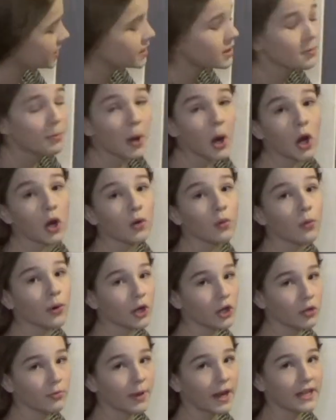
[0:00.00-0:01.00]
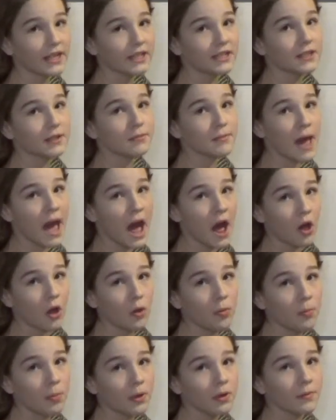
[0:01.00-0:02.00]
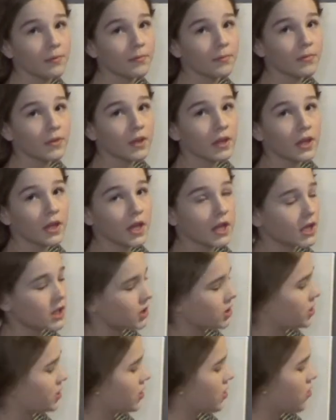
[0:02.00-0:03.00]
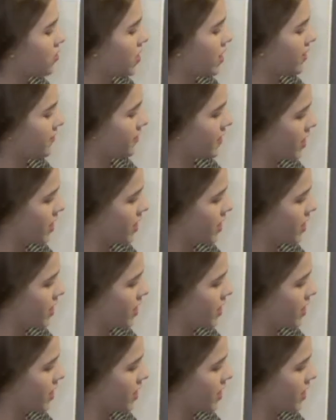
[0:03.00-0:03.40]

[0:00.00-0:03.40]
is the part where you might need some help. And so I have a